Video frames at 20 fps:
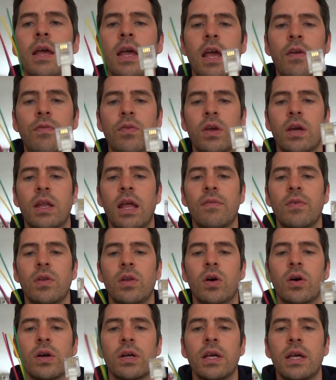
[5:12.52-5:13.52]
If you can have a
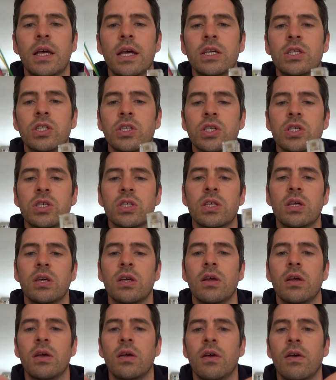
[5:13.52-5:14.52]
look, it's just
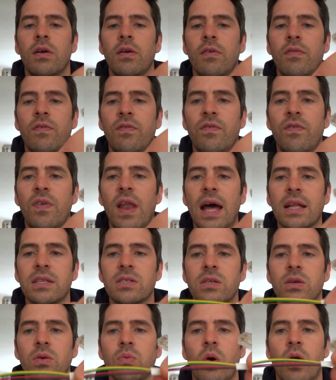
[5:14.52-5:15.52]

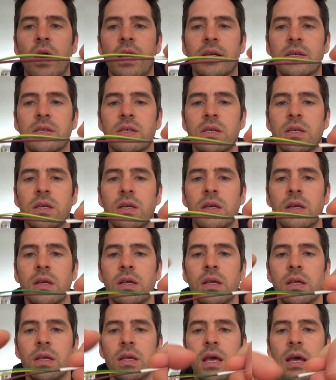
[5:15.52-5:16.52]
flat wires.
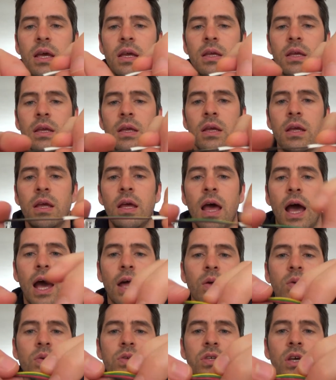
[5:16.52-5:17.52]
Yeah,
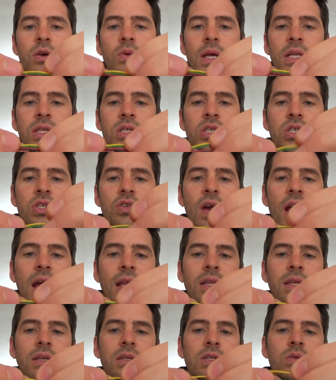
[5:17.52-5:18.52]
and also it's
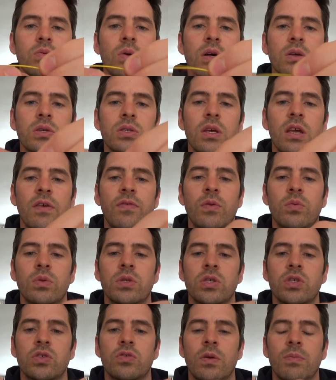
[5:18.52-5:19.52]
stranded as well. So if you were
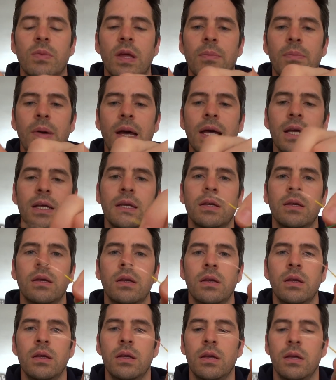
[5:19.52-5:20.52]
to strip that back,
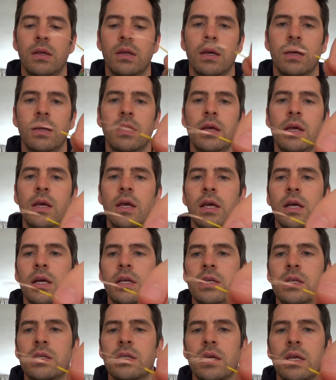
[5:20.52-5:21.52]
yeah,
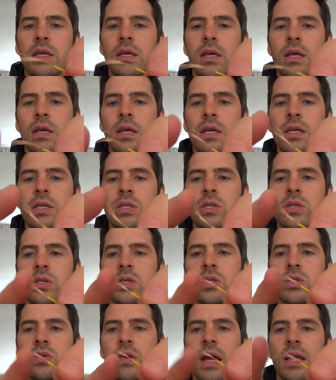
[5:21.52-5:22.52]
can you see? It's
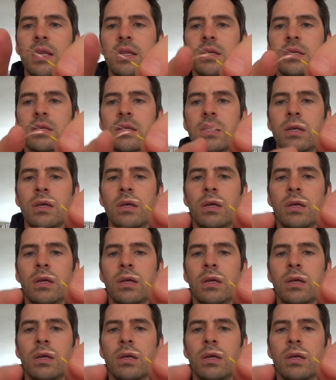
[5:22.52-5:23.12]
just stranded,